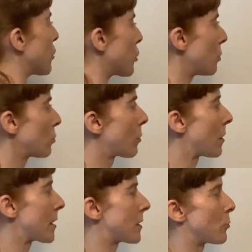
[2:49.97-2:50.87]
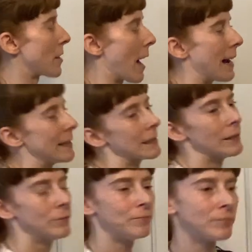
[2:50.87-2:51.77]
you will replace it with eine.
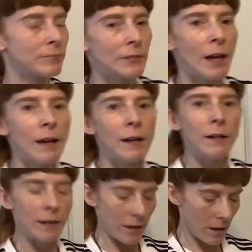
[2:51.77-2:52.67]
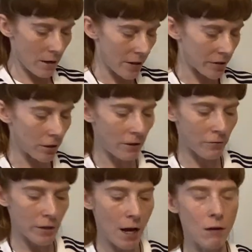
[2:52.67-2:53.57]
And that's all
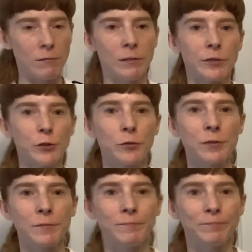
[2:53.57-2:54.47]
for now. Tschüss.